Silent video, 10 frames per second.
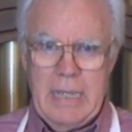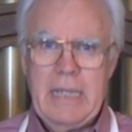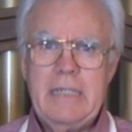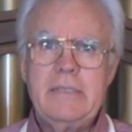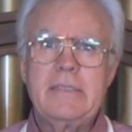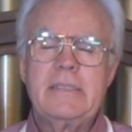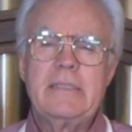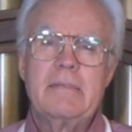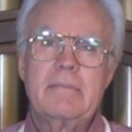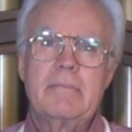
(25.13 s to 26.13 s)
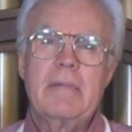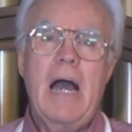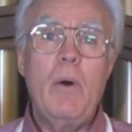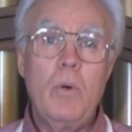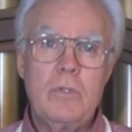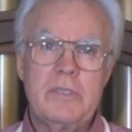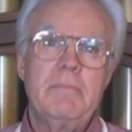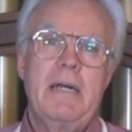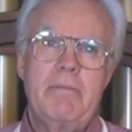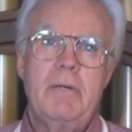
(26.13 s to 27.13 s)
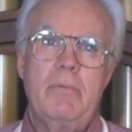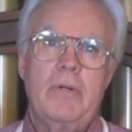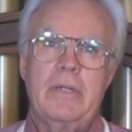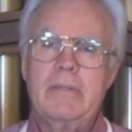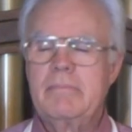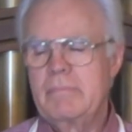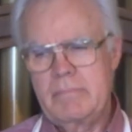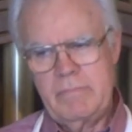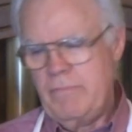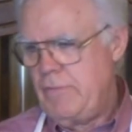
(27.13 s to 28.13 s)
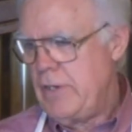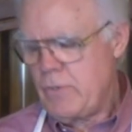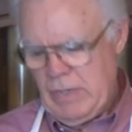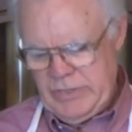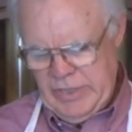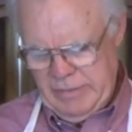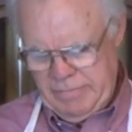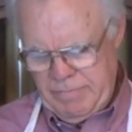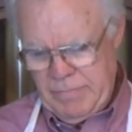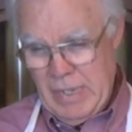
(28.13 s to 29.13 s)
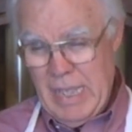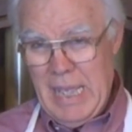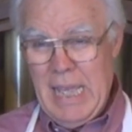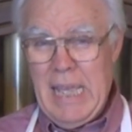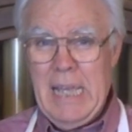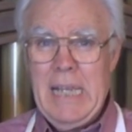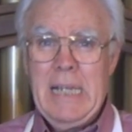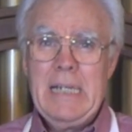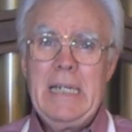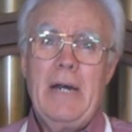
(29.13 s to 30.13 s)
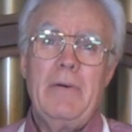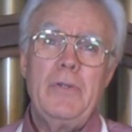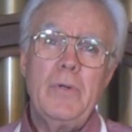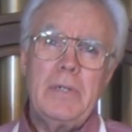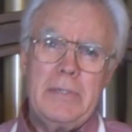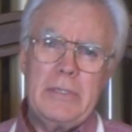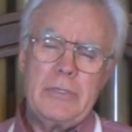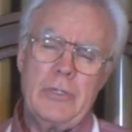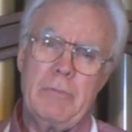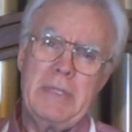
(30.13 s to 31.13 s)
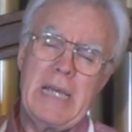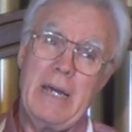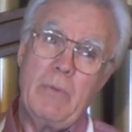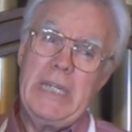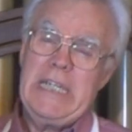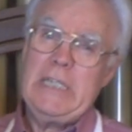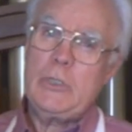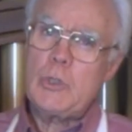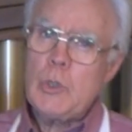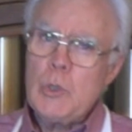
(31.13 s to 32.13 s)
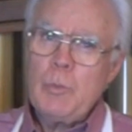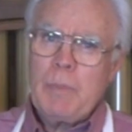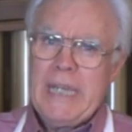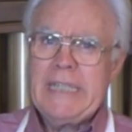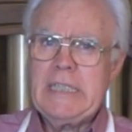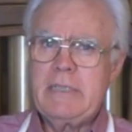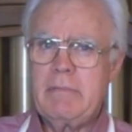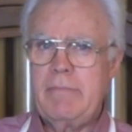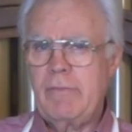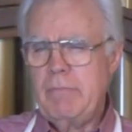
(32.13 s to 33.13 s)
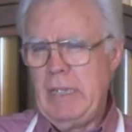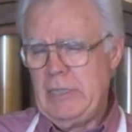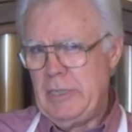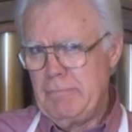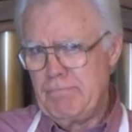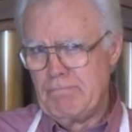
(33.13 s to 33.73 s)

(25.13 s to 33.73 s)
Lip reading: is, how old is my pump organ? Fair question. Now, in order to determine that, we need two pieces of information.